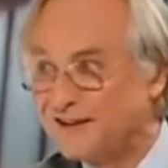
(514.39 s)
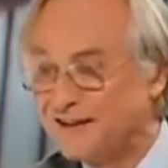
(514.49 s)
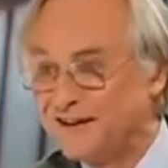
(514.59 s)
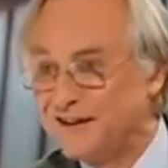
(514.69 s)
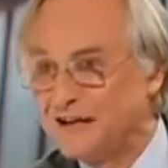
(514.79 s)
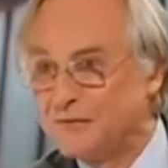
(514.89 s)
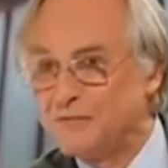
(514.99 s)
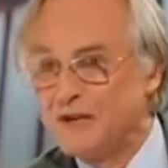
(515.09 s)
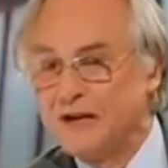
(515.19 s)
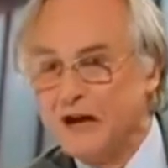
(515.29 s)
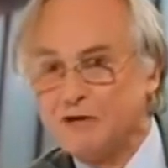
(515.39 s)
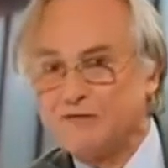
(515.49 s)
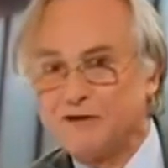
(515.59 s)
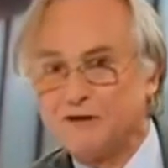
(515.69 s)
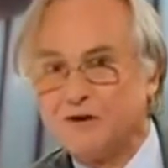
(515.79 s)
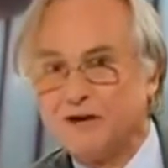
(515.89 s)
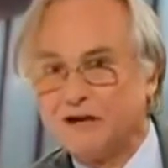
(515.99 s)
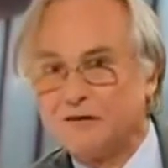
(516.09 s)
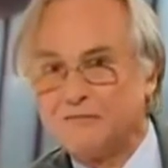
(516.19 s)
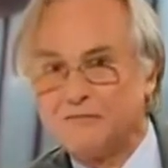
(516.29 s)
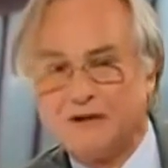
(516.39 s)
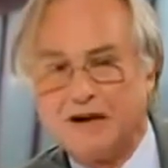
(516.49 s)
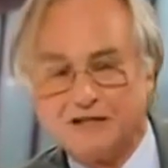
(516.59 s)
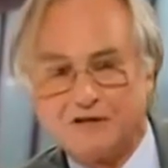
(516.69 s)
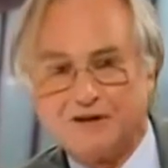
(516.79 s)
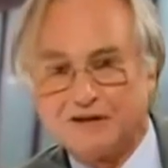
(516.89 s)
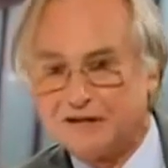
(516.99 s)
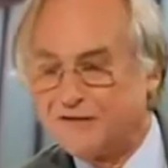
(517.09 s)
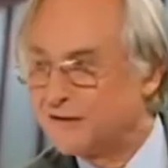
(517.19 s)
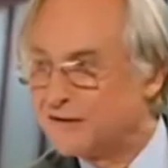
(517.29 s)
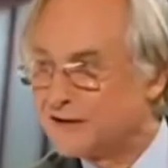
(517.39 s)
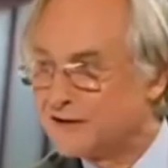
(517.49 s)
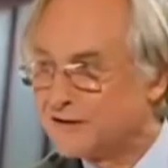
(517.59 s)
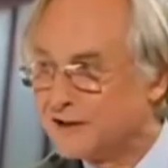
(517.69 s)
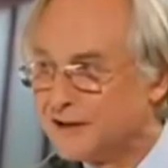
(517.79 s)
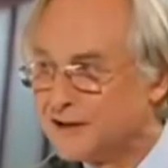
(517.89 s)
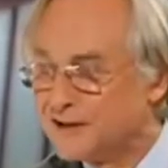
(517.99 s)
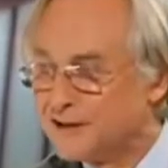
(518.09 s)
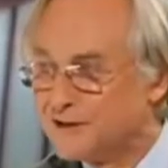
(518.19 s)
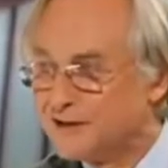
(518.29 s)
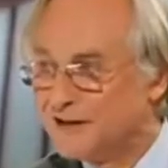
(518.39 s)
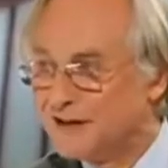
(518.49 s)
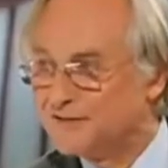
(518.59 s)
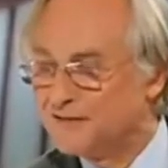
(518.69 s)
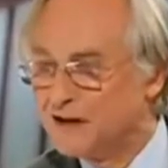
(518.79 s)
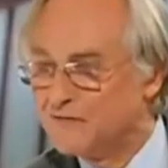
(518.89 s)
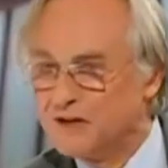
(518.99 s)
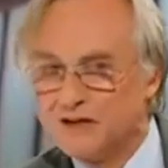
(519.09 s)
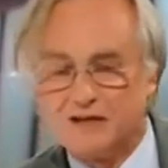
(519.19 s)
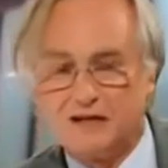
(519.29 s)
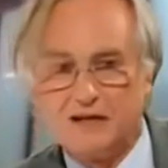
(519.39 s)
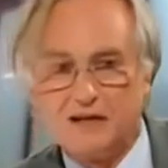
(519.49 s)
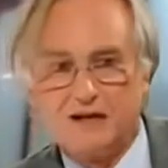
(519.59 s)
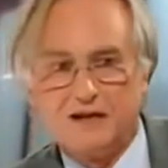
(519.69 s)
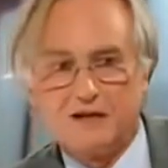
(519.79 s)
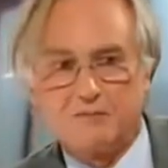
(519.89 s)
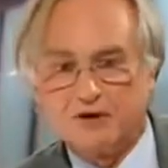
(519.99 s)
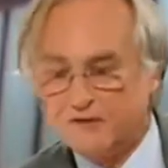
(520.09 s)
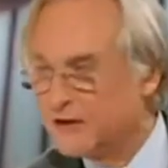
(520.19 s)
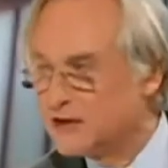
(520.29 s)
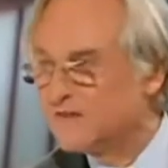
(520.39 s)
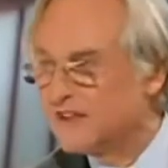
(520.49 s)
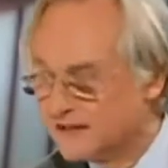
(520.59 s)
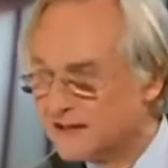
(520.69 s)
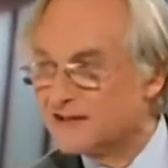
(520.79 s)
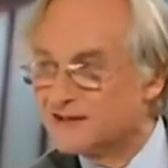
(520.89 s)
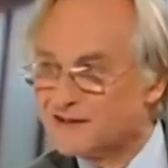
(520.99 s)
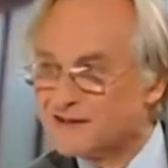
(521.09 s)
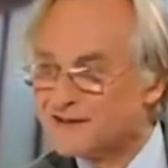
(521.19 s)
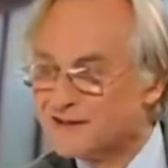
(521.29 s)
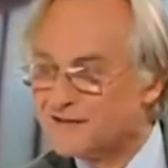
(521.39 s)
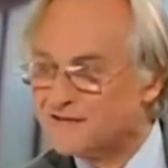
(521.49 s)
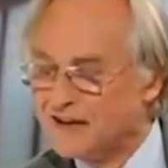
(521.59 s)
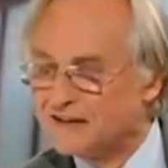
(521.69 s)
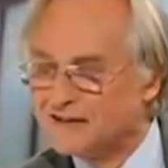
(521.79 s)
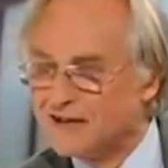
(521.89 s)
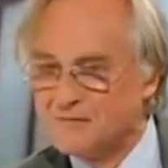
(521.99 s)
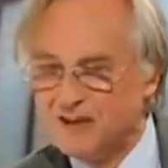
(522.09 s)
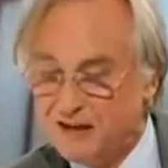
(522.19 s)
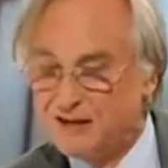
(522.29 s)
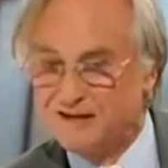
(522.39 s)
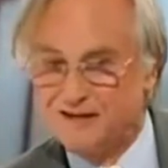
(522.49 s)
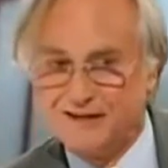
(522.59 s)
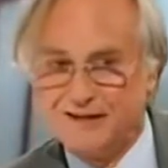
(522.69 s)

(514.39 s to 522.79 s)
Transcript: Right. Um, however, um, I don't find it difficult to get through the night. I mean, I, I find the, the privilege of existence, the fact that I'm here,